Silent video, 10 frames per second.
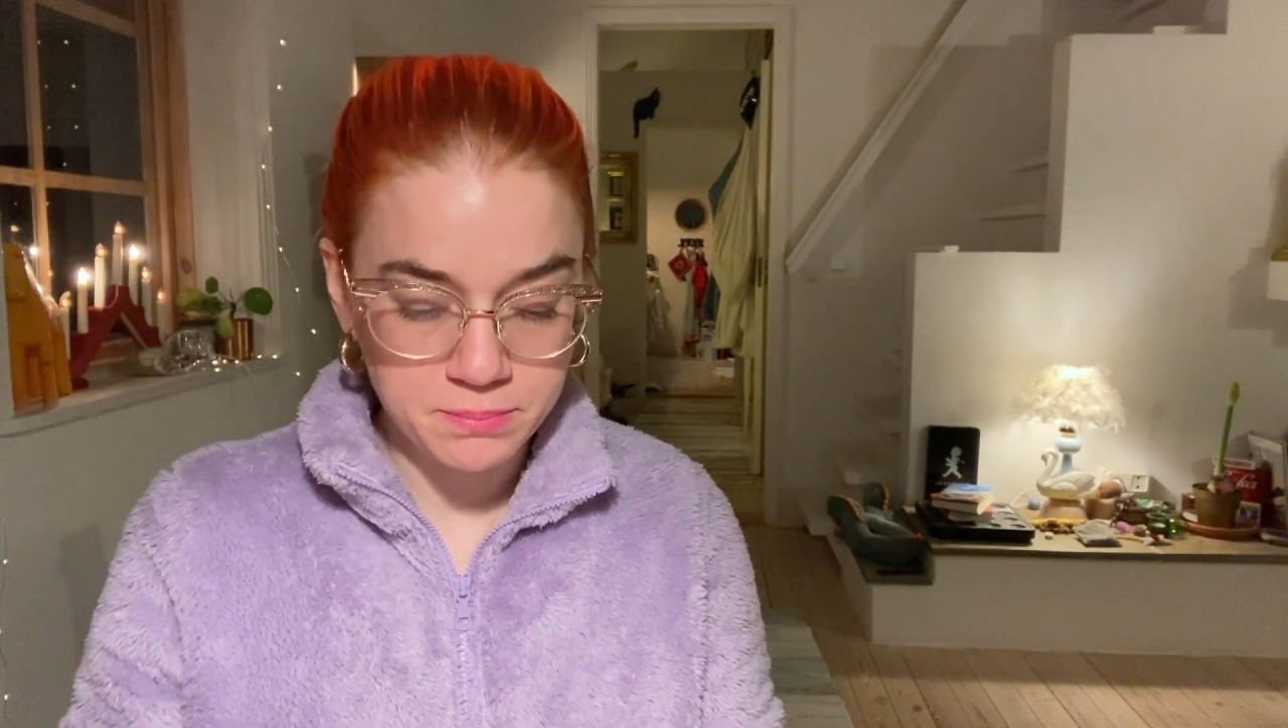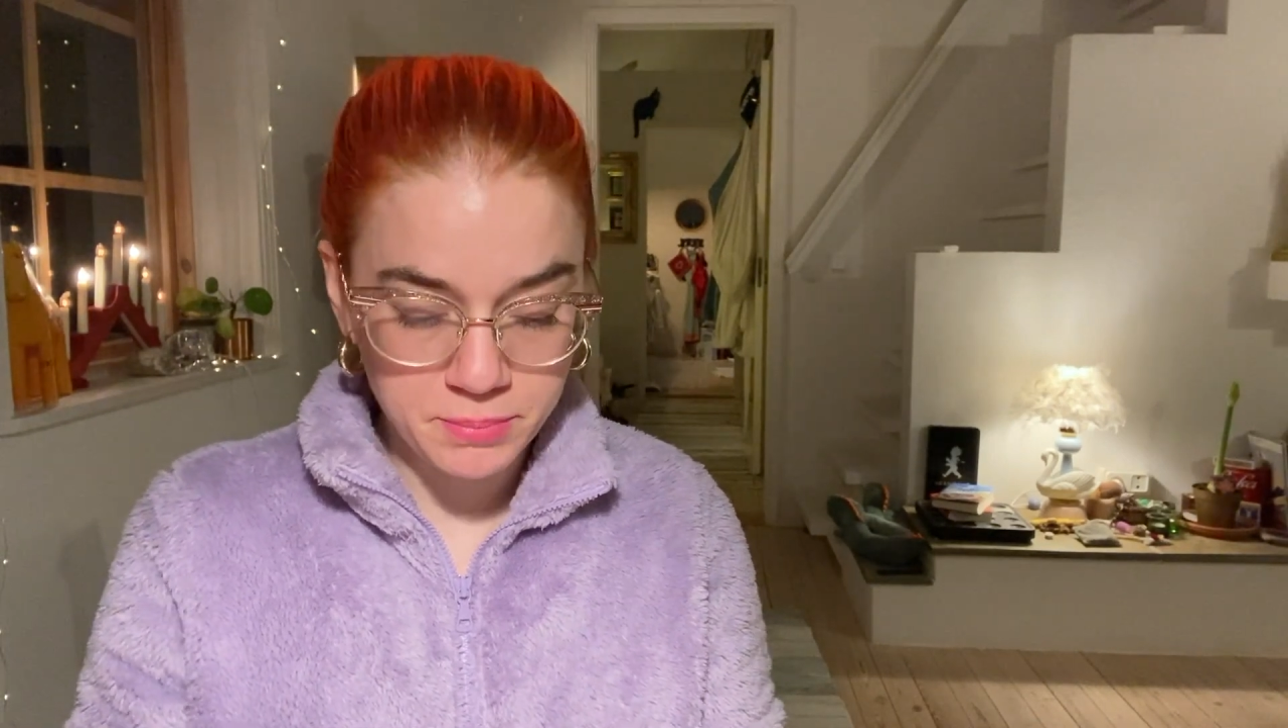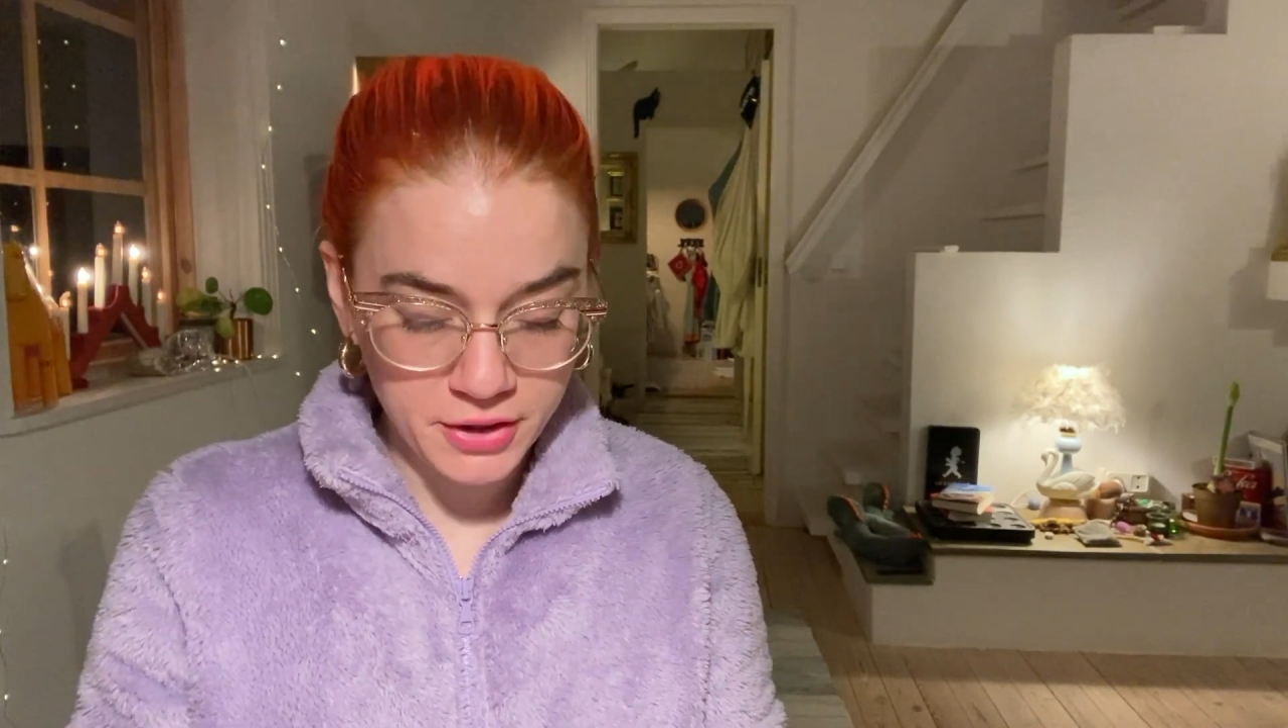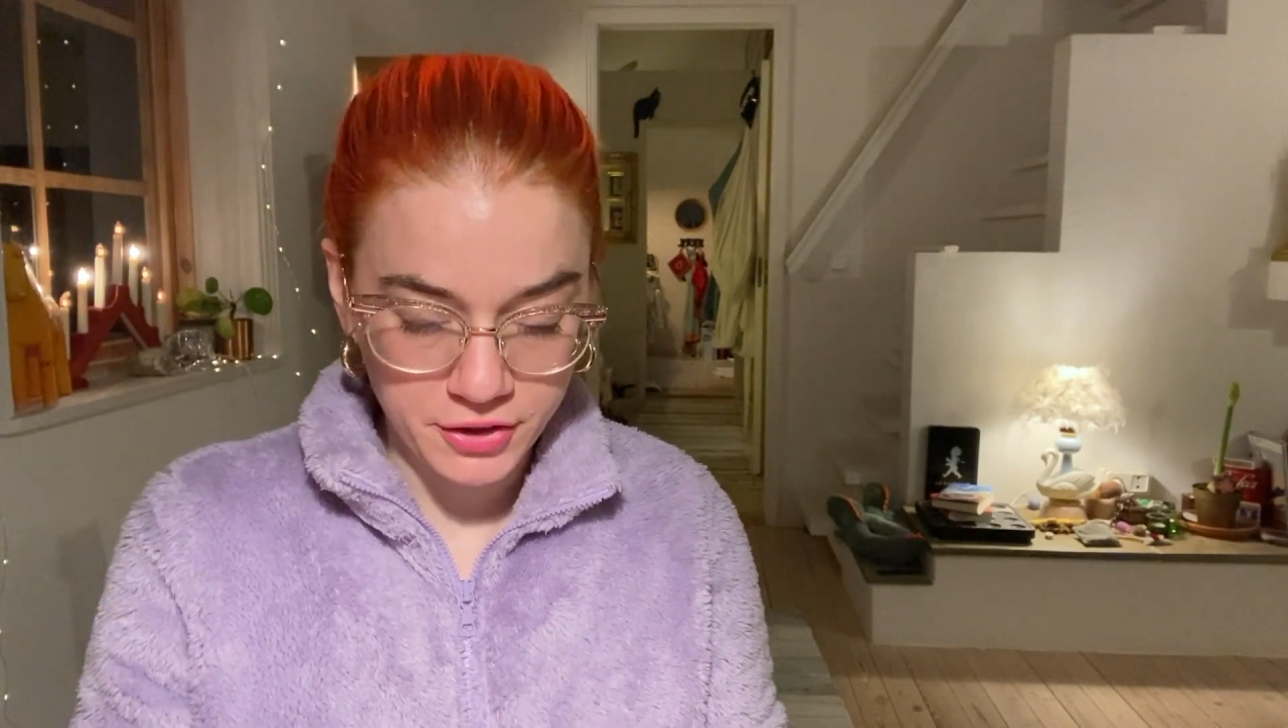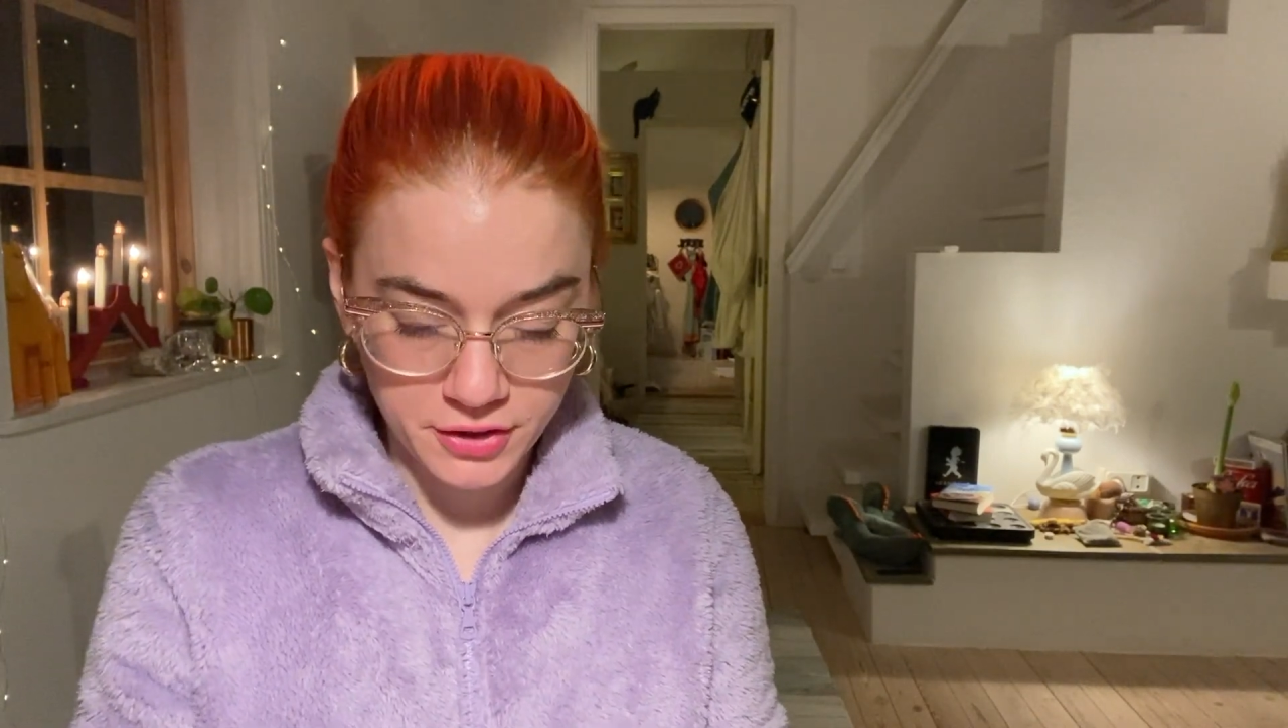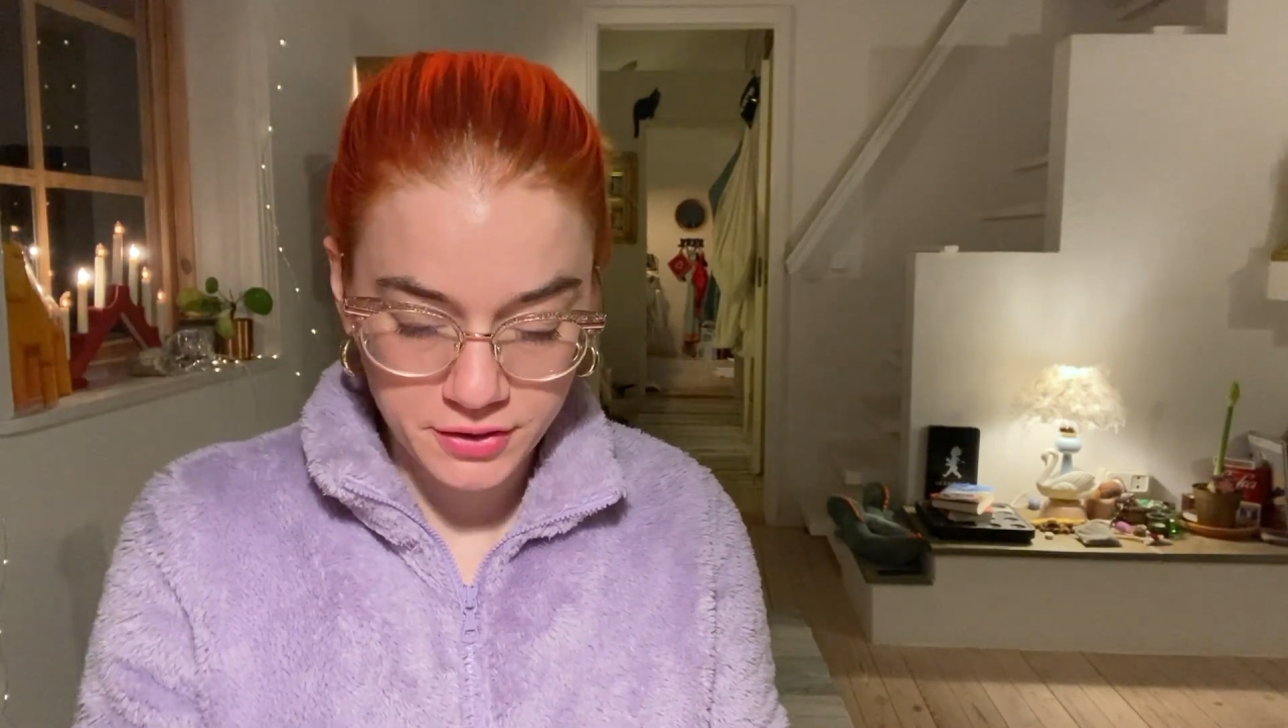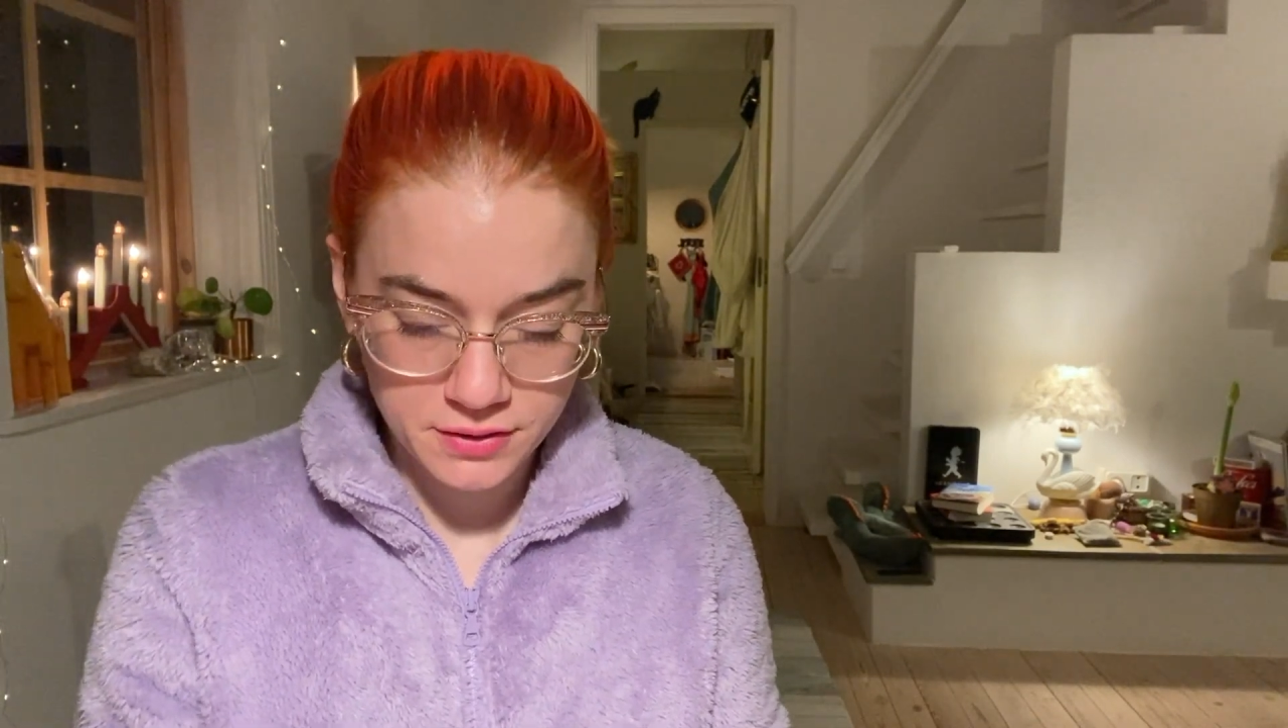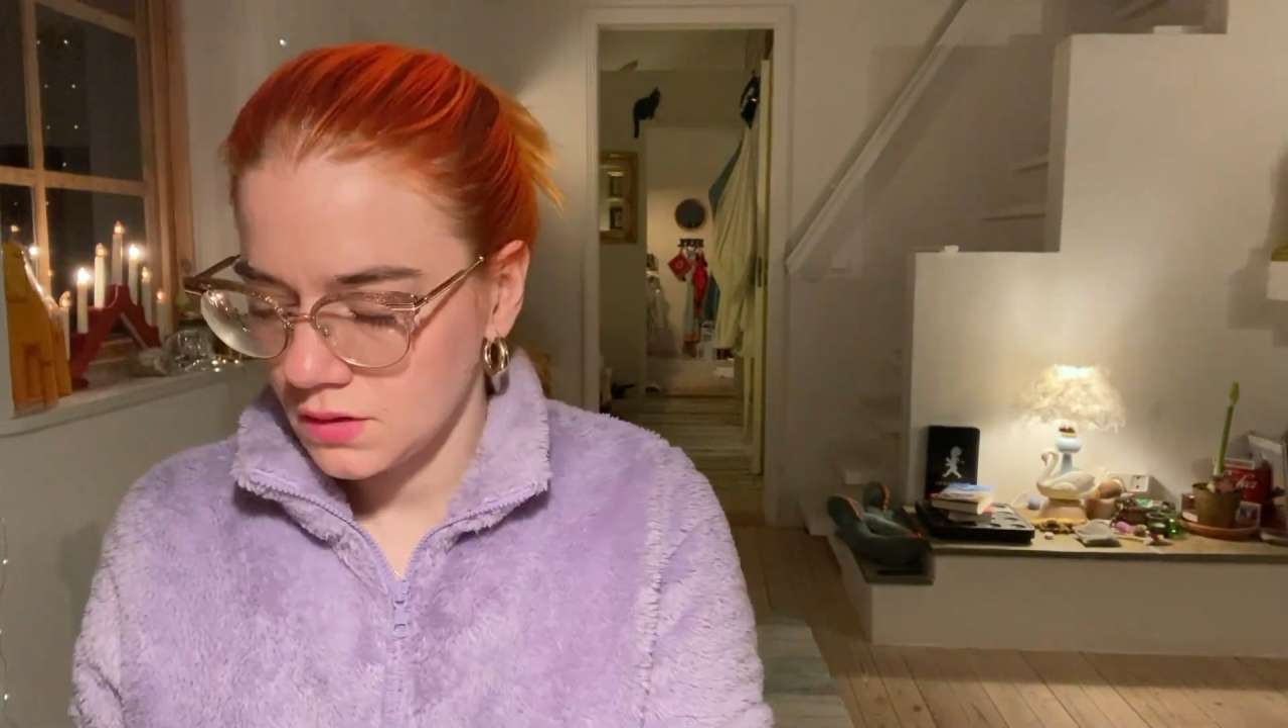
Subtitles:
Butter.